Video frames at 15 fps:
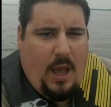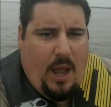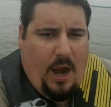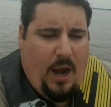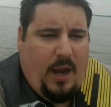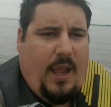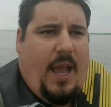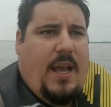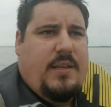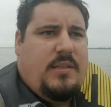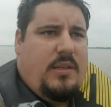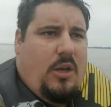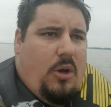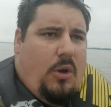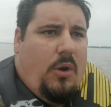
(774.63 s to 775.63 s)
Alright
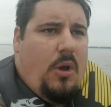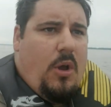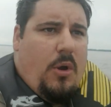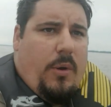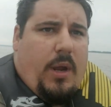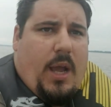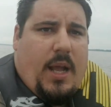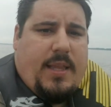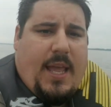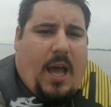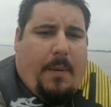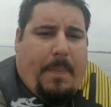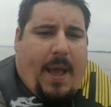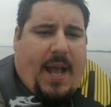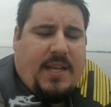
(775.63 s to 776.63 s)
guys, so we got
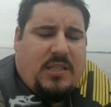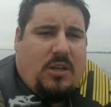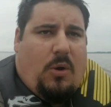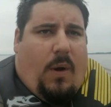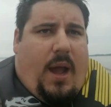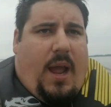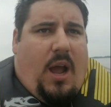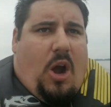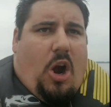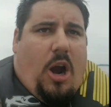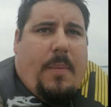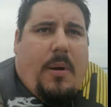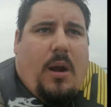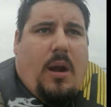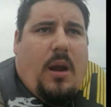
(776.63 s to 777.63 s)
down past Quiet
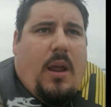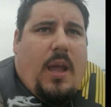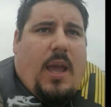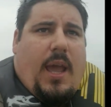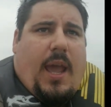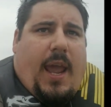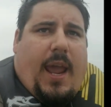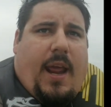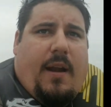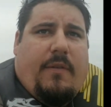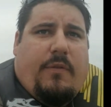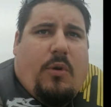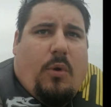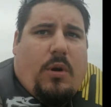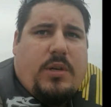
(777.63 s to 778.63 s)
Harbor, and
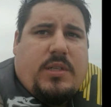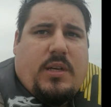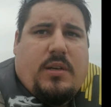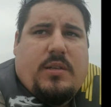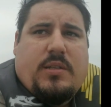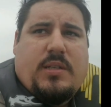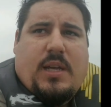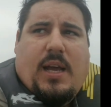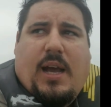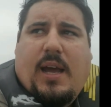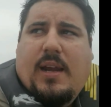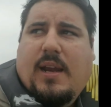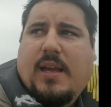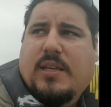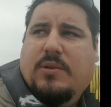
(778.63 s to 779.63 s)
of course there's
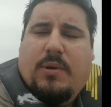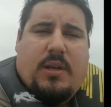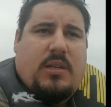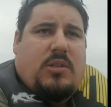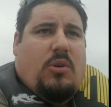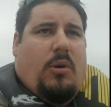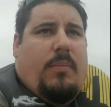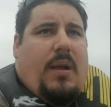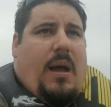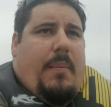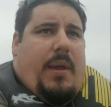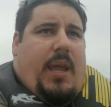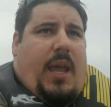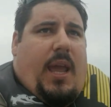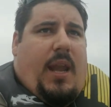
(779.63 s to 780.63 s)
a nice rainstorm
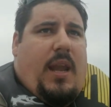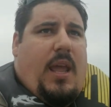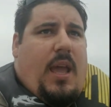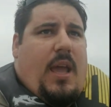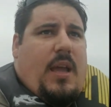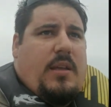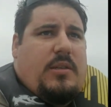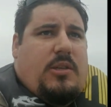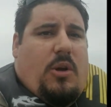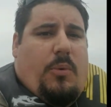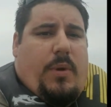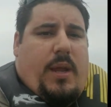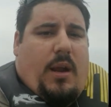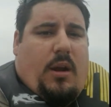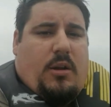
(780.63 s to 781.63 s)
coming in, so
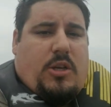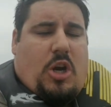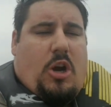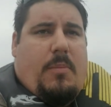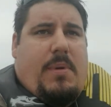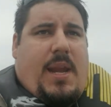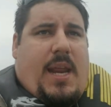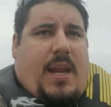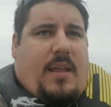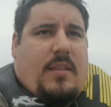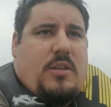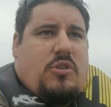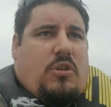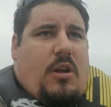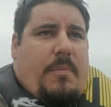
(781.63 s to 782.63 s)
we are
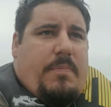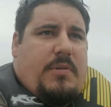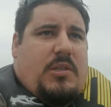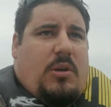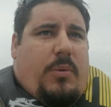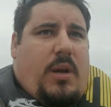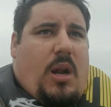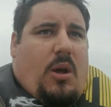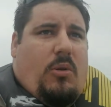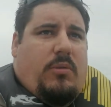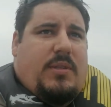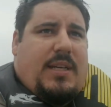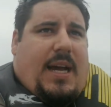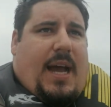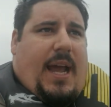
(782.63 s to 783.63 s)
terminating the trip so we
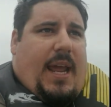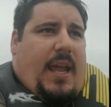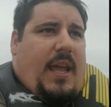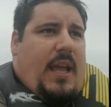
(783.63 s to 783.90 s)
don't die.